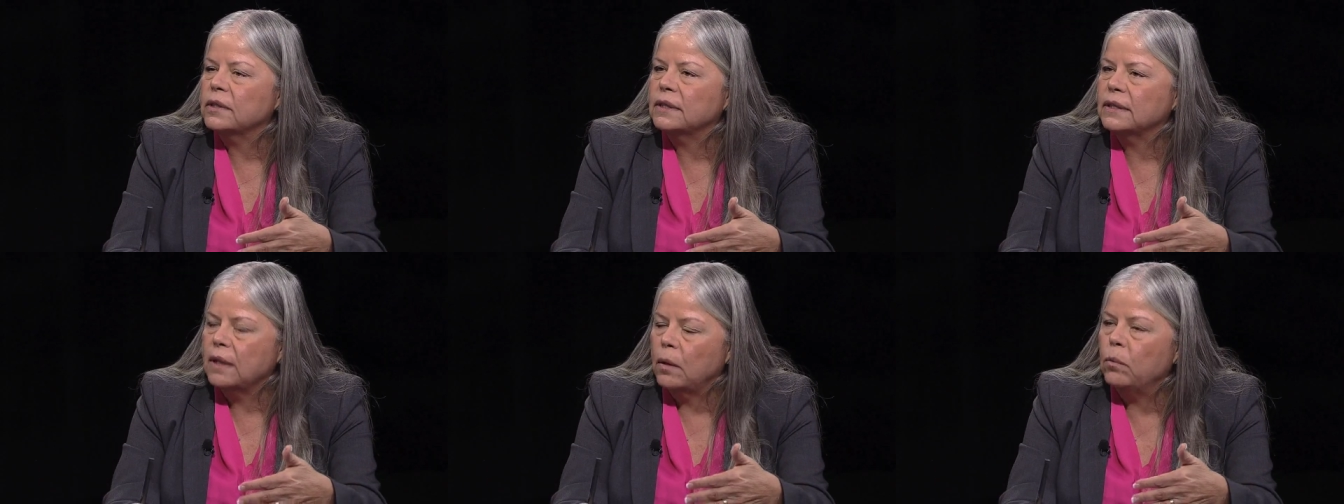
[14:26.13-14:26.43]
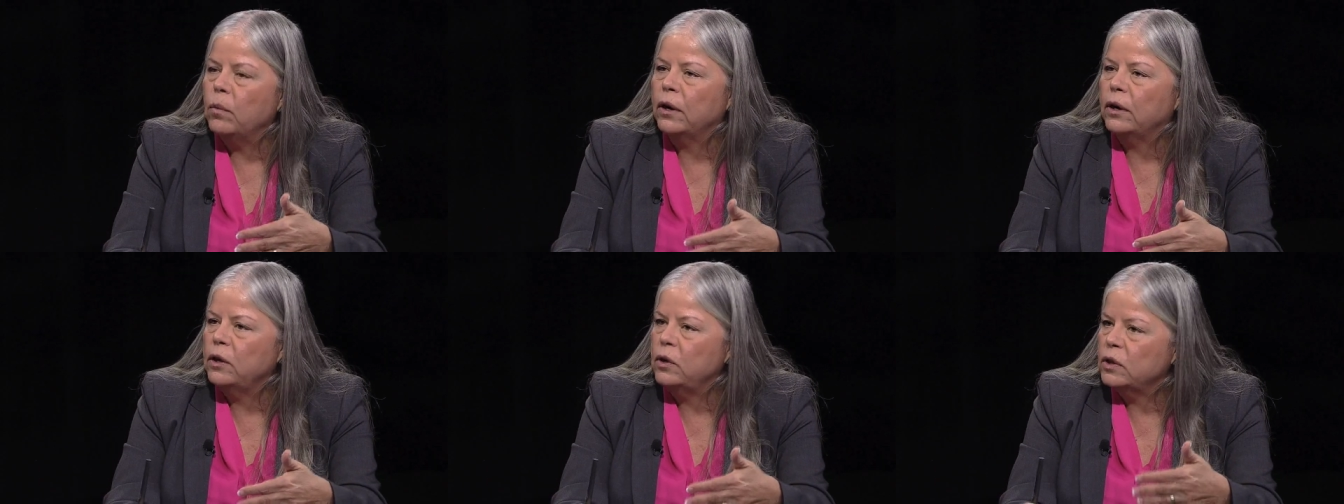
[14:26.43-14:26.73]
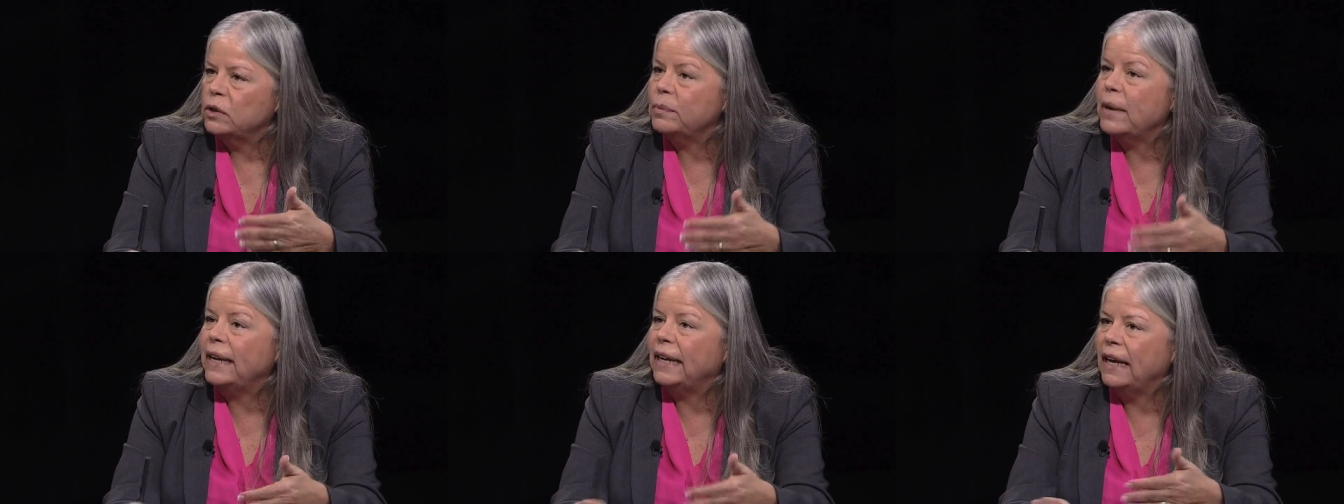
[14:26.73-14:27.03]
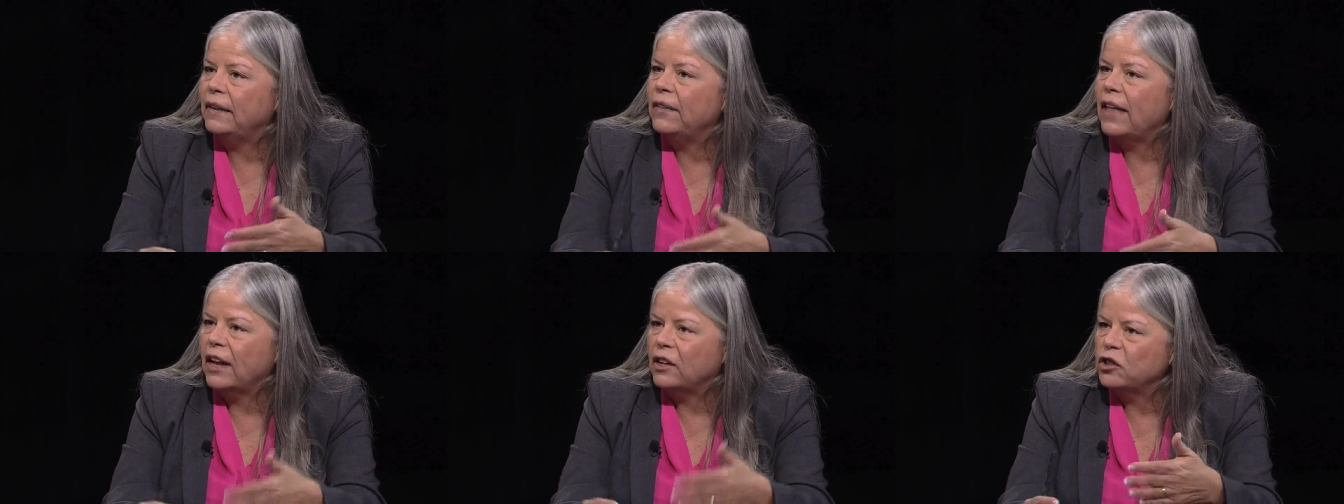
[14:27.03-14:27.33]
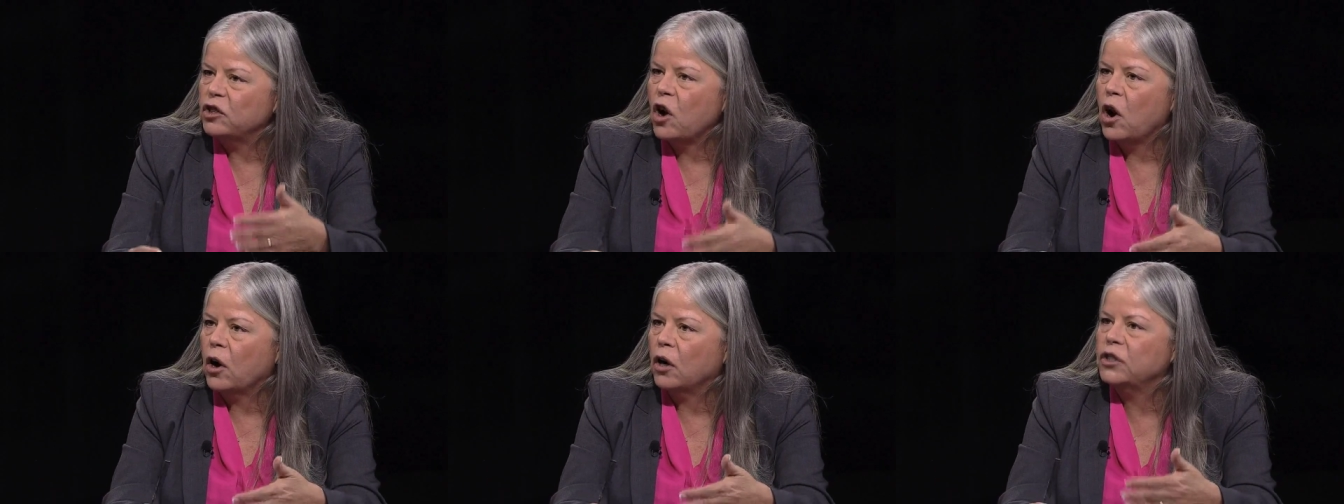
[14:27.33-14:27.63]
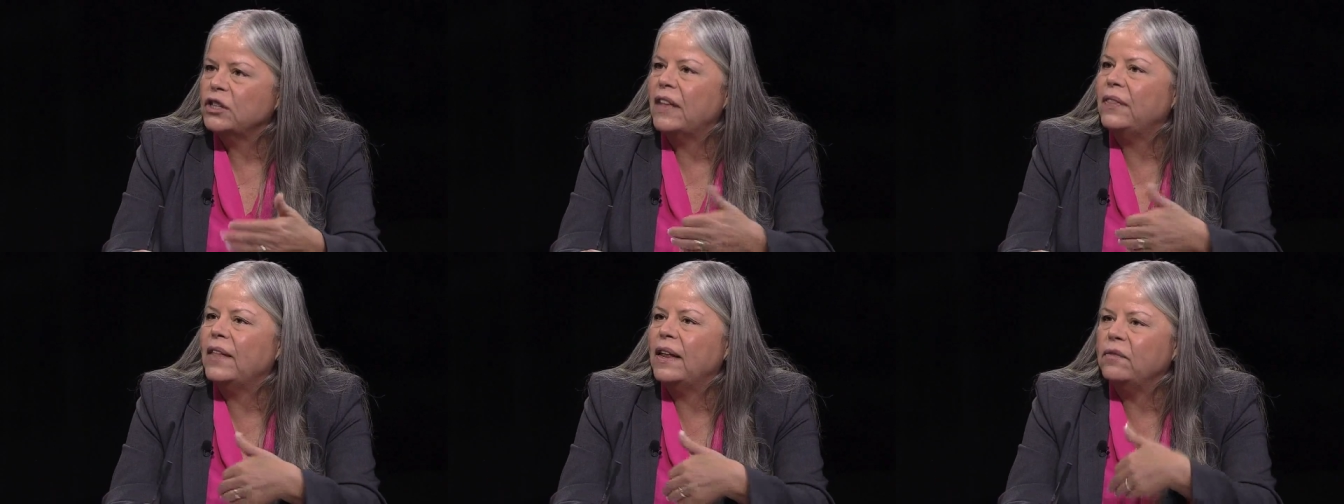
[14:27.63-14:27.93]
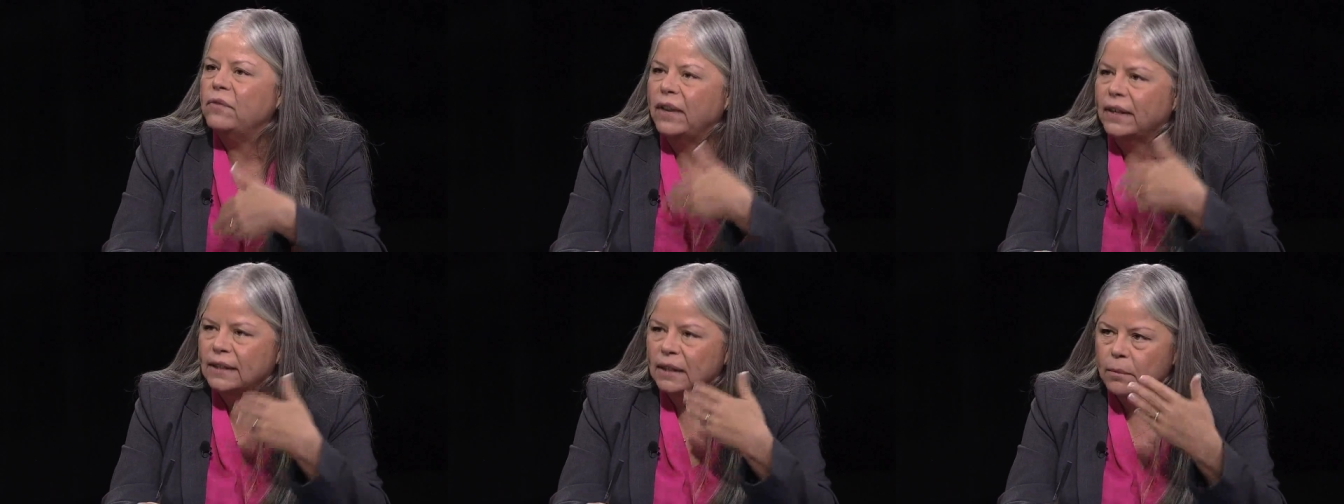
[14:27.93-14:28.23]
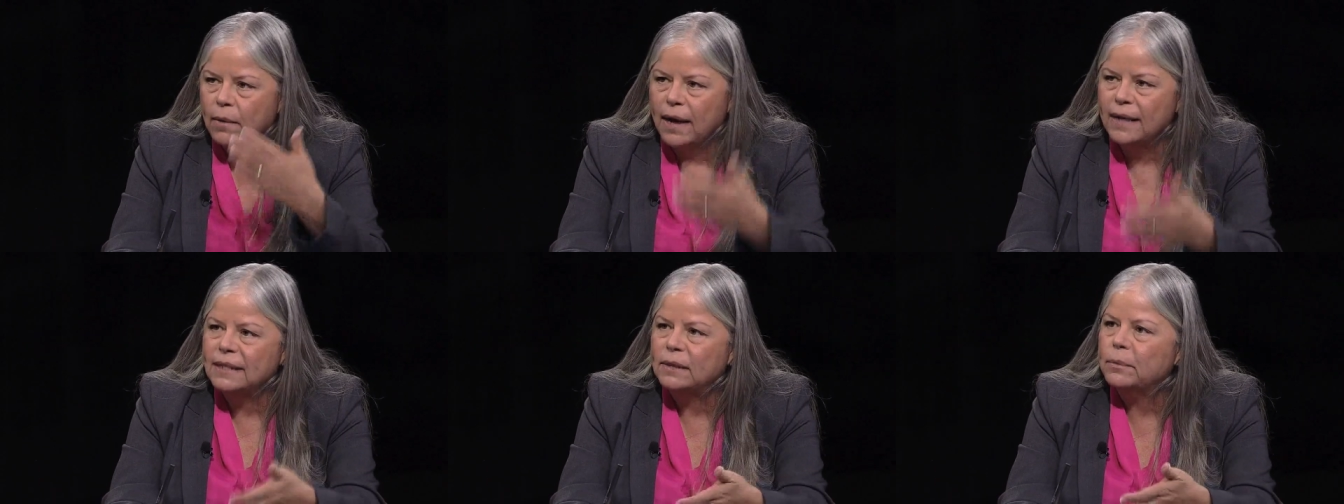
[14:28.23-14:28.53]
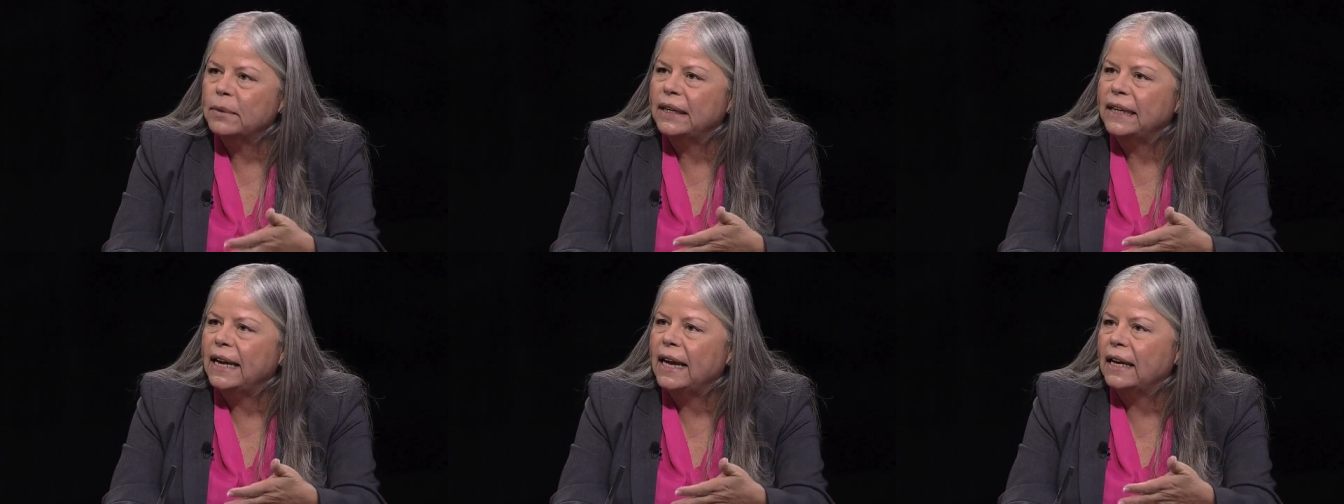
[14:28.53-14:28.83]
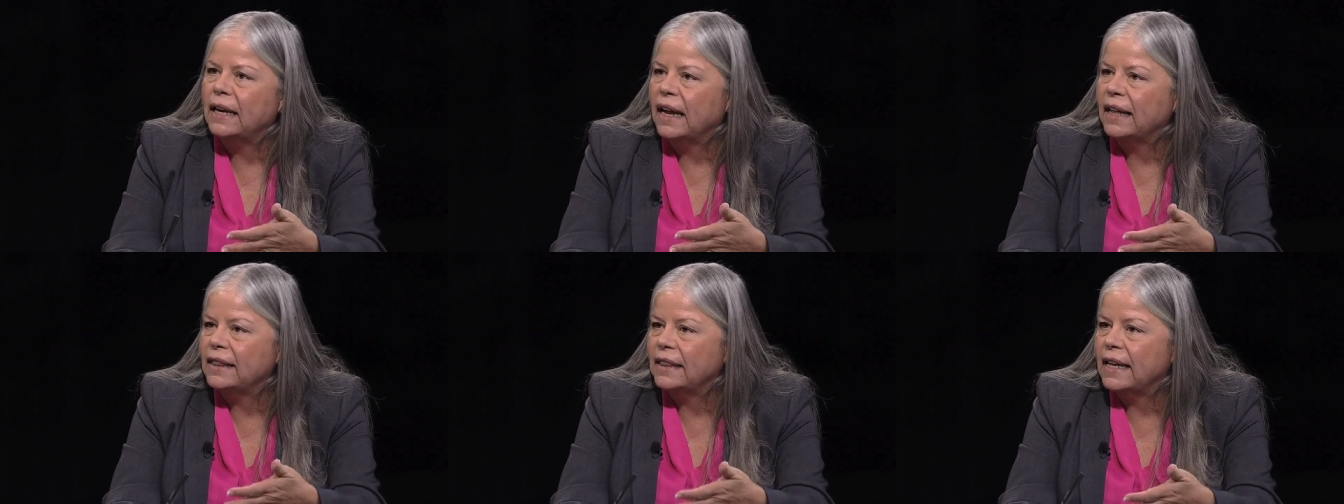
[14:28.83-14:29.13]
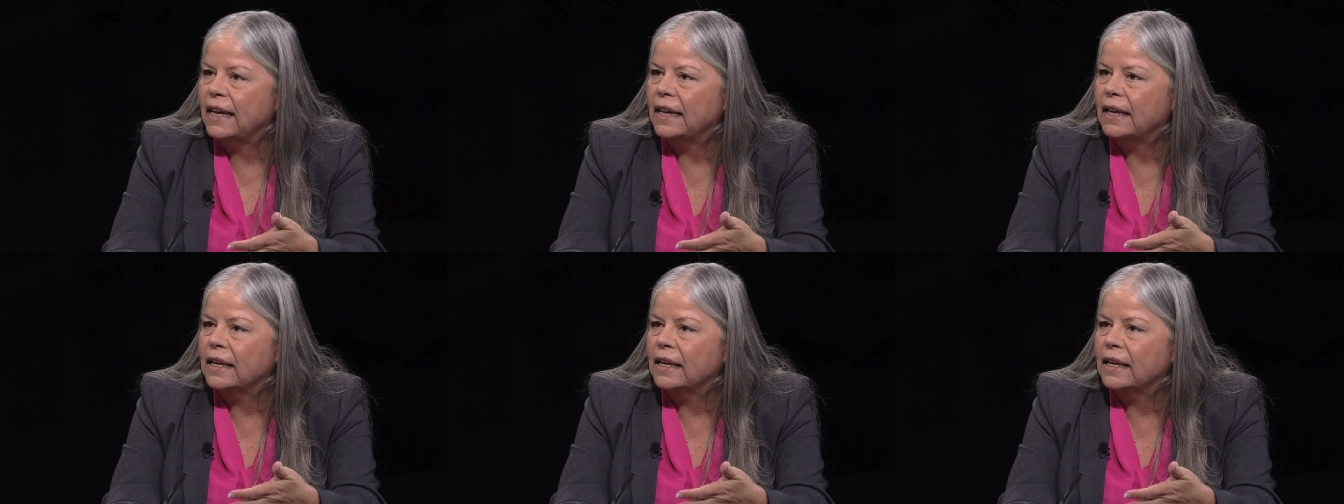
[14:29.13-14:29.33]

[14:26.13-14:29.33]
someone who's making that charge and then victimize them again, I think.